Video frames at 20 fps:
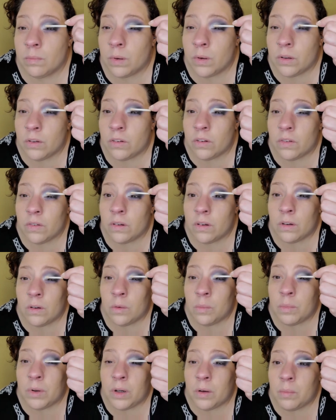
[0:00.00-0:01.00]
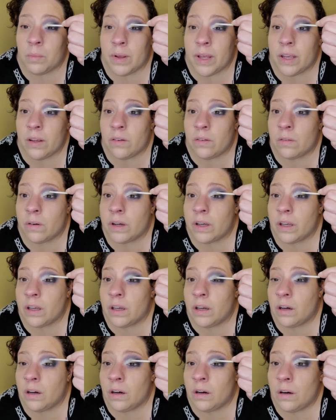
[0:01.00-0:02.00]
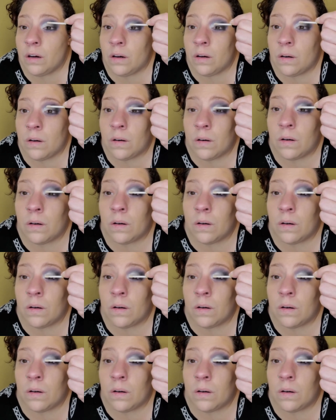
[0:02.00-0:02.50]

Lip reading: put just a little bit of base right here.